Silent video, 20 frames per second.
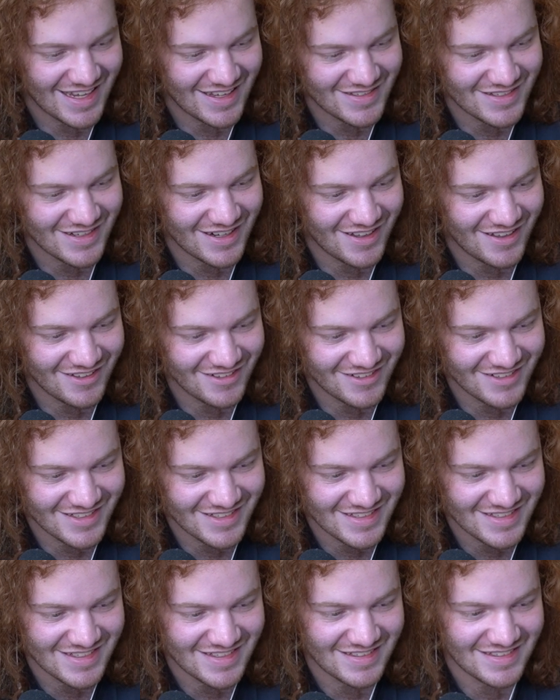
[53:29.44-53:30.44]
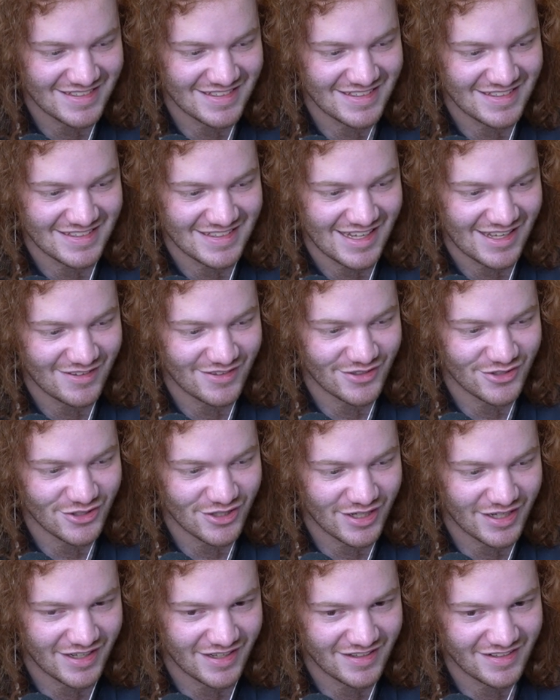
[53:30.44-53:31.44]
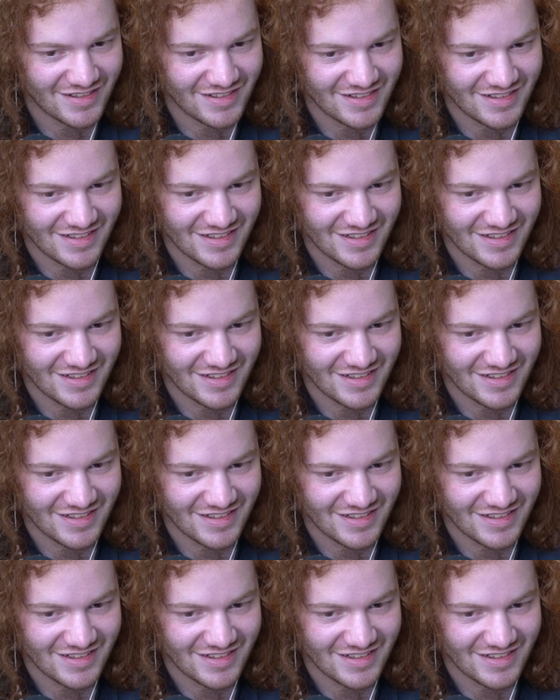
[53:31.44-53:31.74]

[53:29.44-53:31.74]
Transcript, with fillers: thousand dollars down the drain.